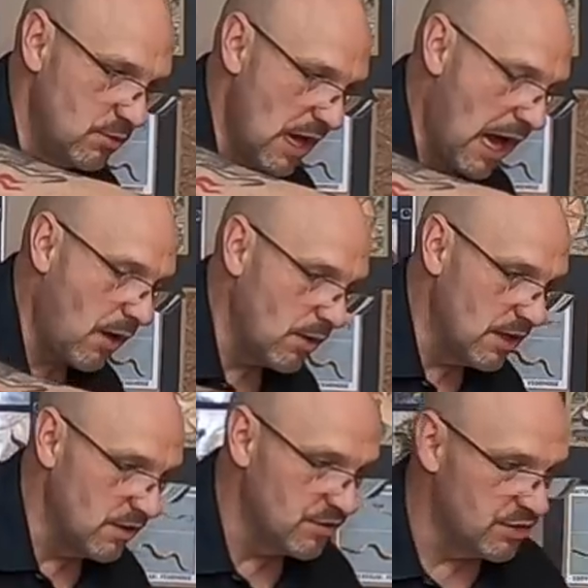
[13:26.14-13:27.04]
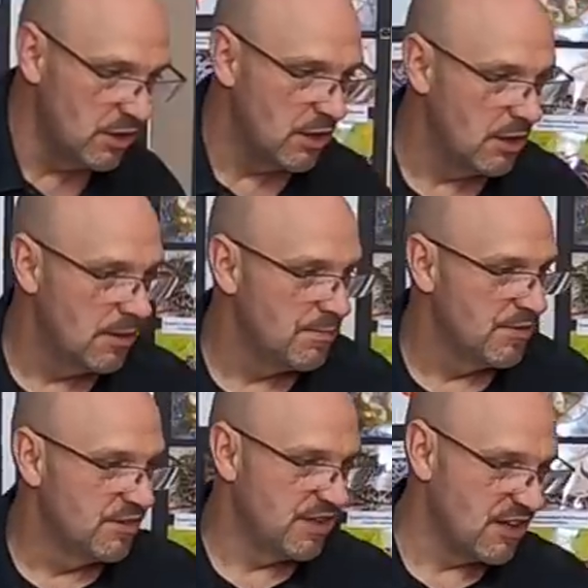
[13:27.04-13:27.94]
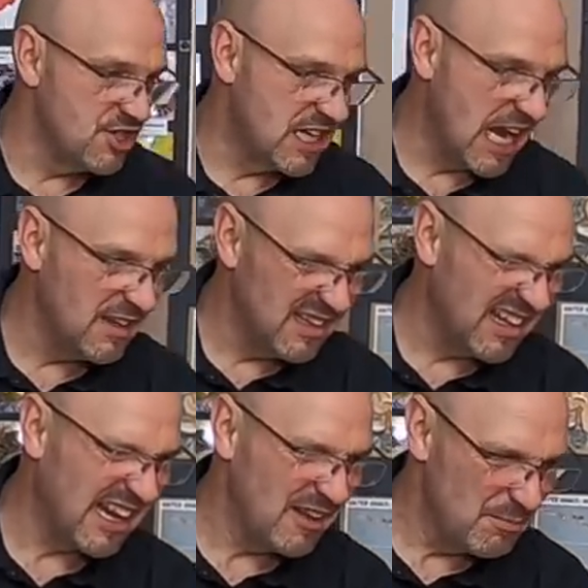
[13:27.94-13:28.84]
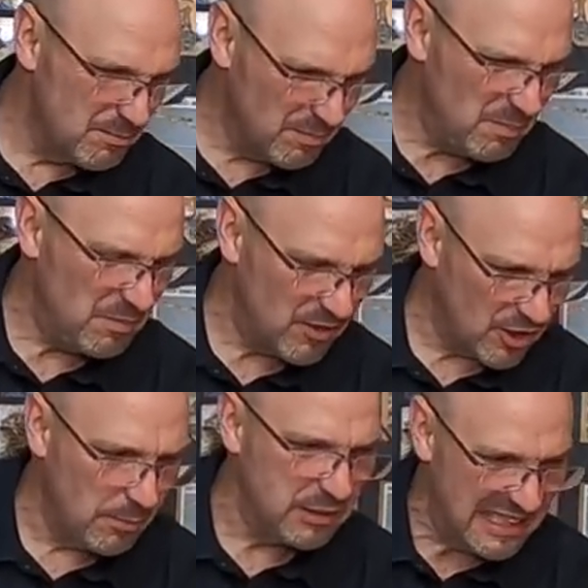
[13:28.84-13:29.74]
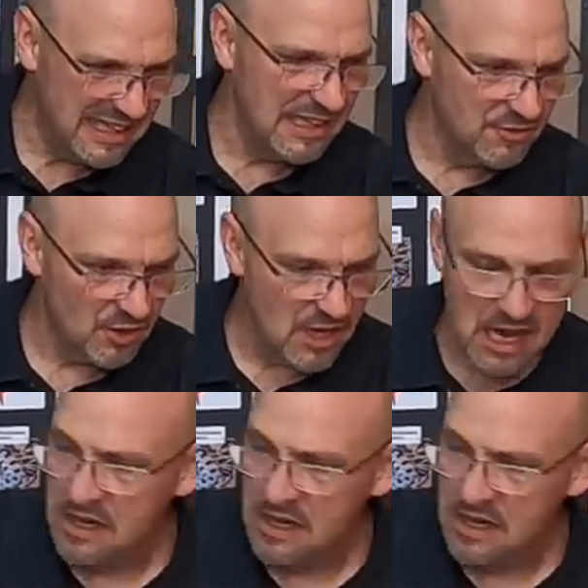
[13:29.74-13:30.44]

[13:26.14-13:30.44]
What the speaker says: do now is, see how she can't like completely lift her